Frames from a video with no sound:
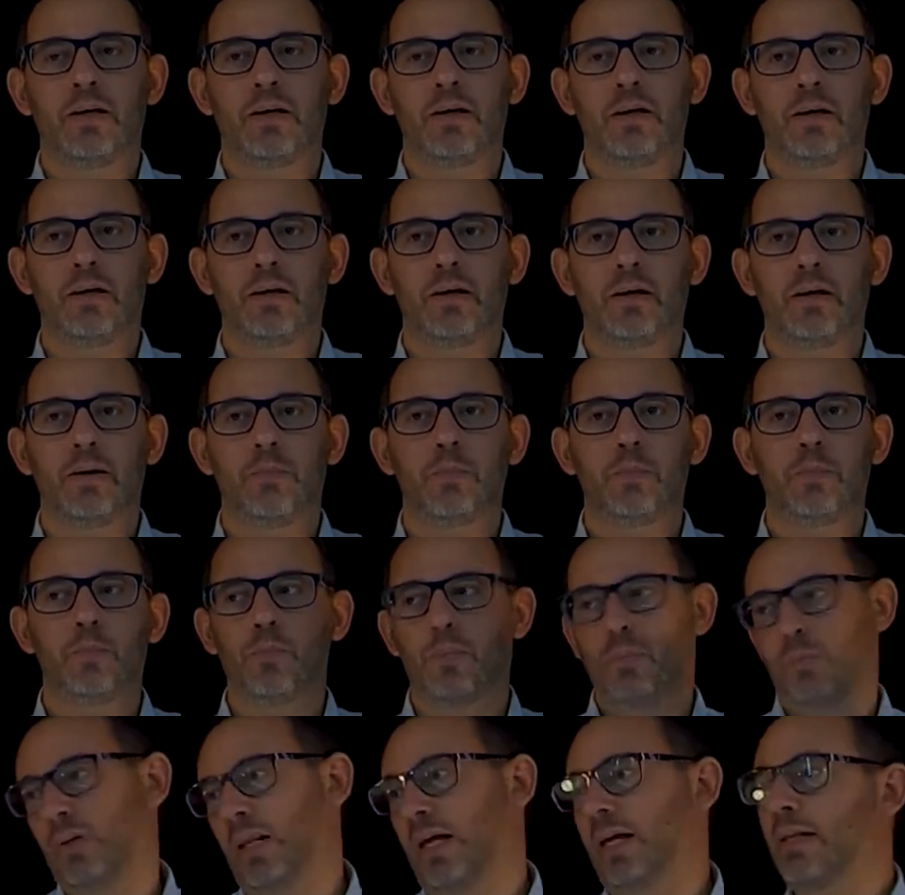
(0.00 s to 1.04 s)

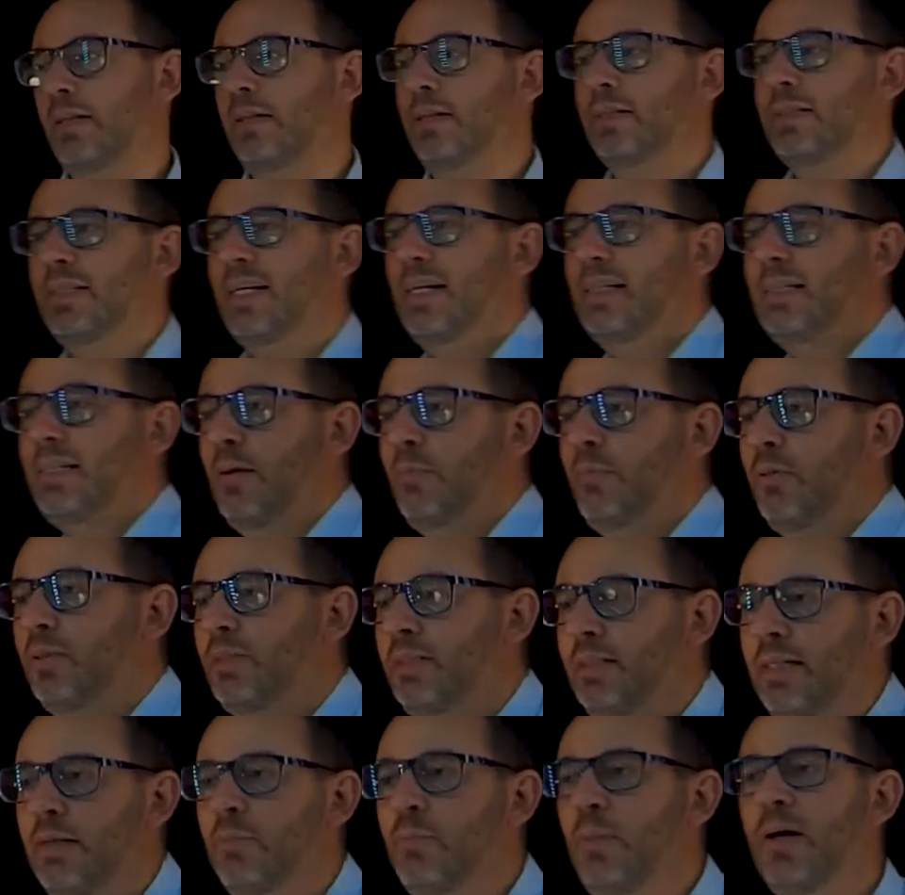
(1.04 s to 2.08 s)
like in this case capital
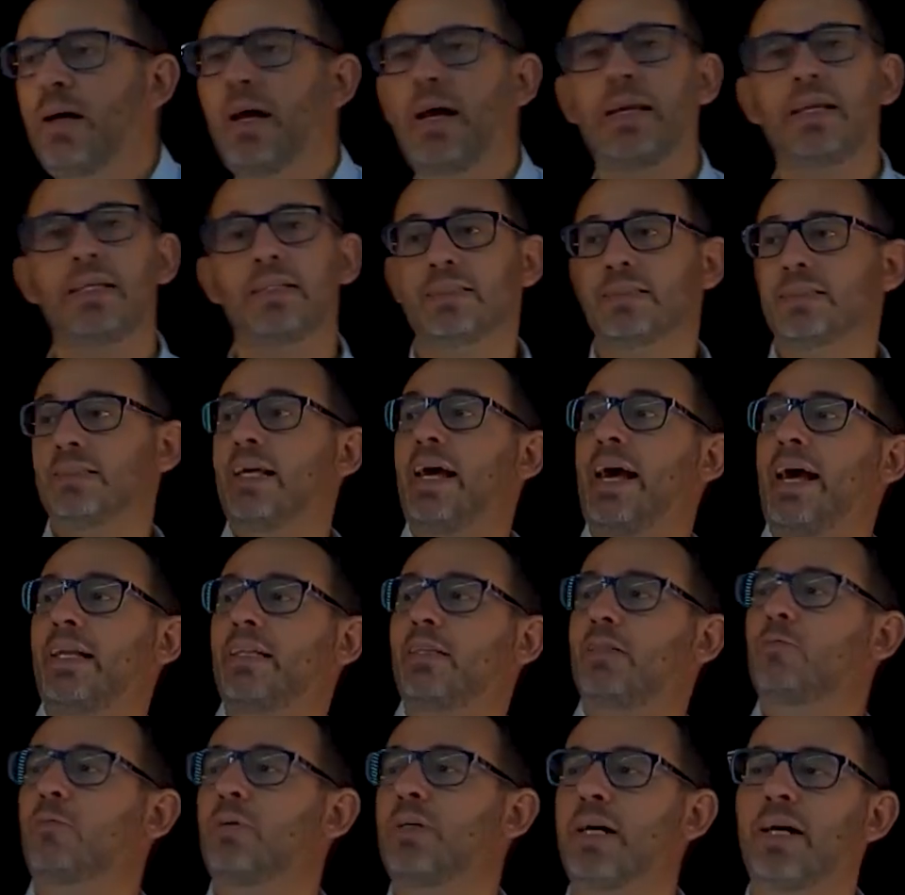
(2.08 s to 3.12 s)
sigma, and
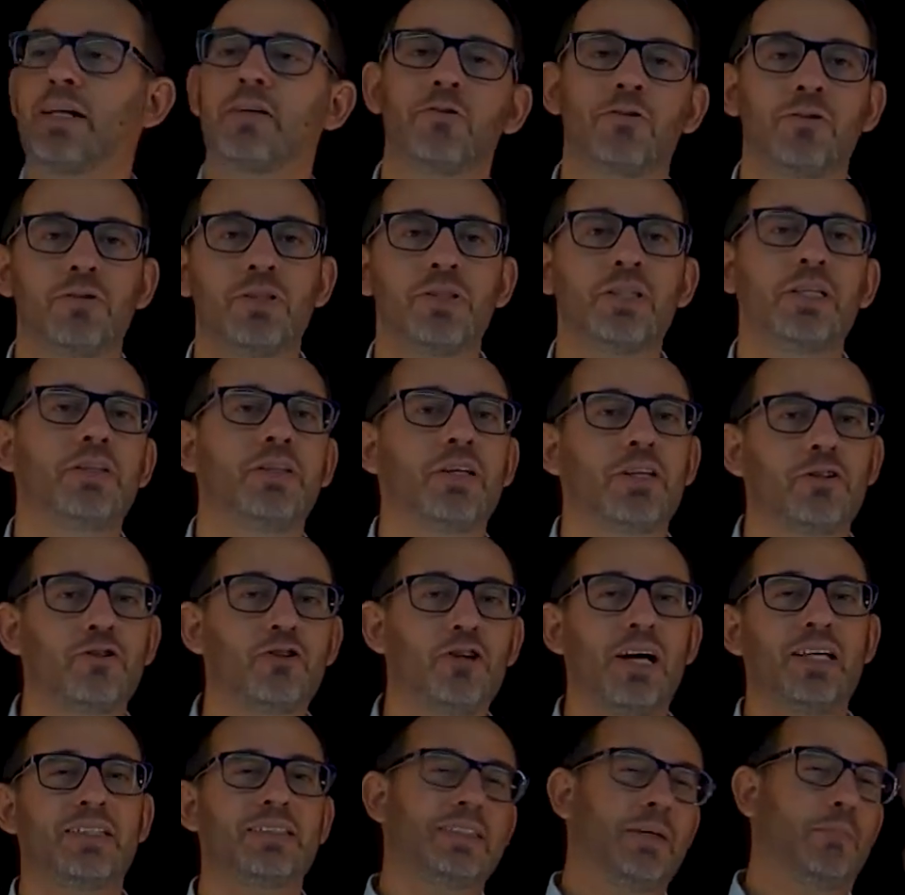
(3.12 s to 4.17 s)
instead we can consider
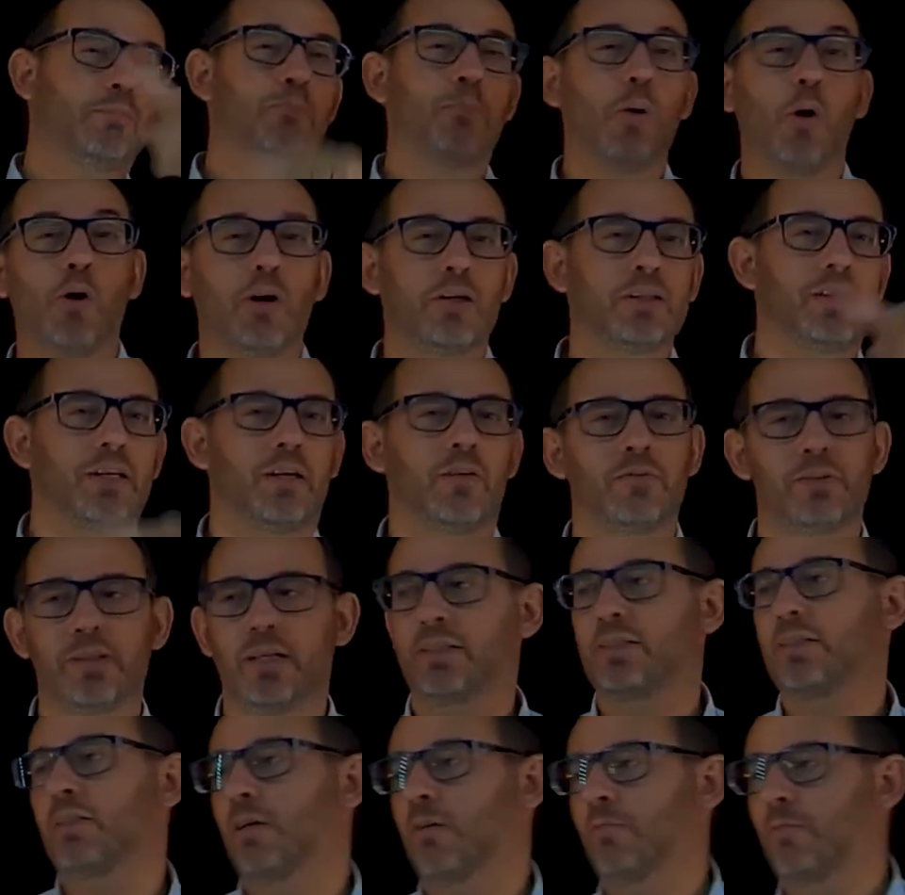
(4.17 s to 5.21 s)
just the border of
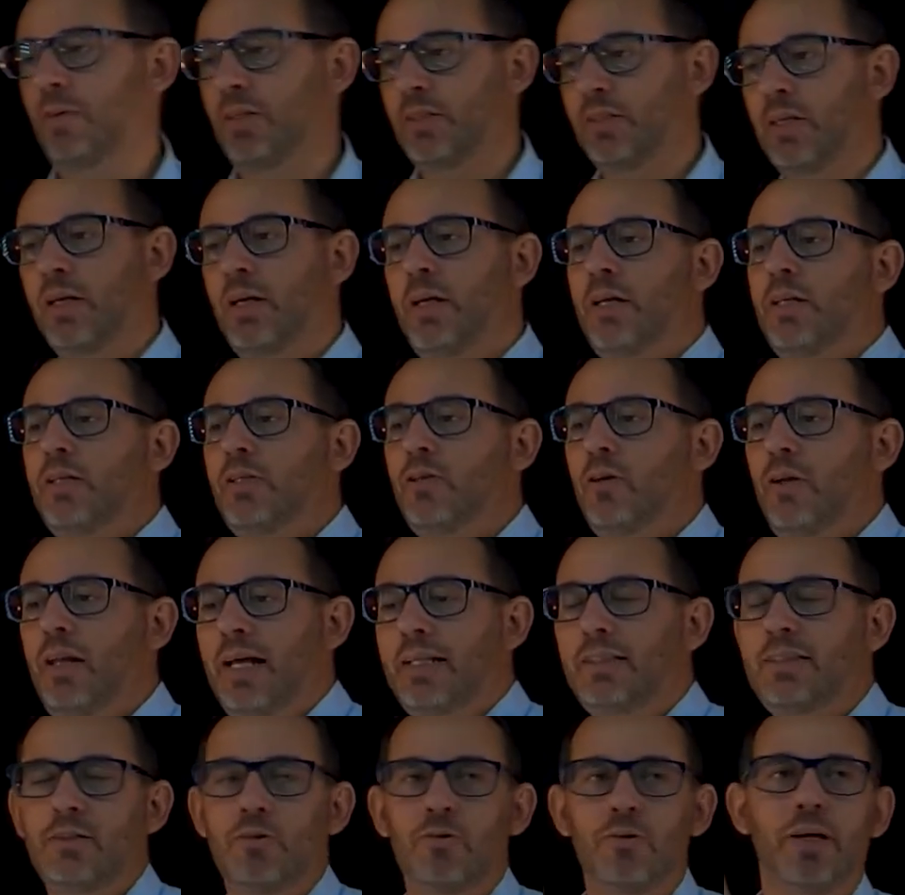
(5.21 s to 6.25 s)
that surface. So
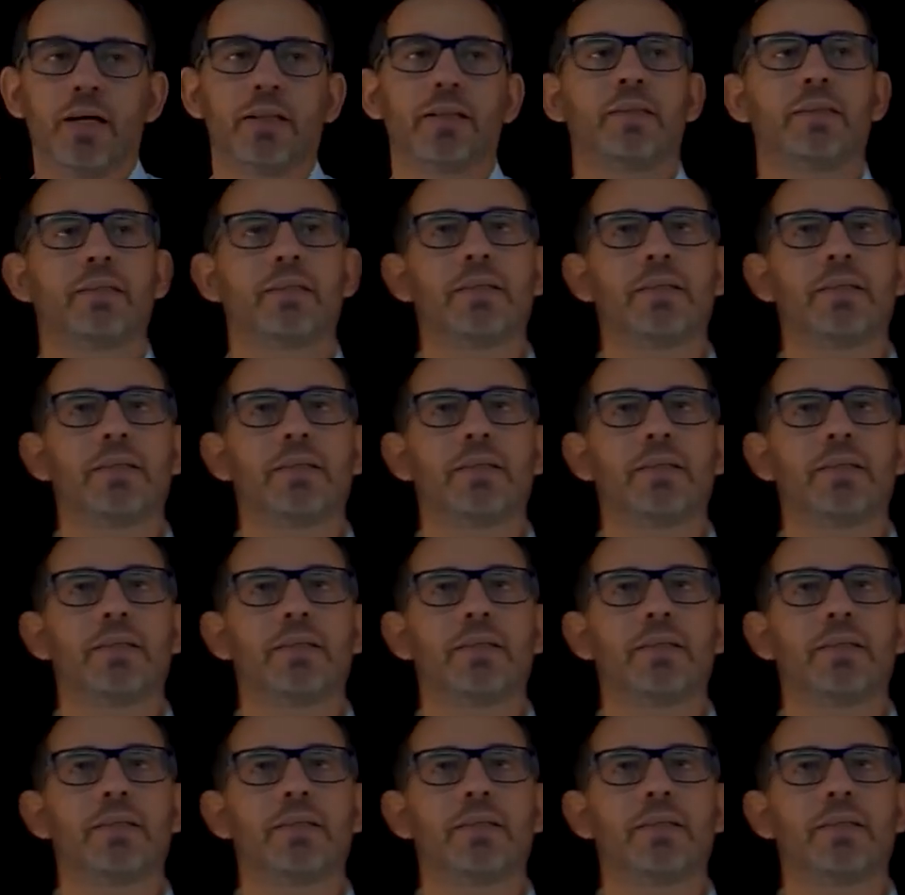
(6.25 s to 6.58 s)
let's look at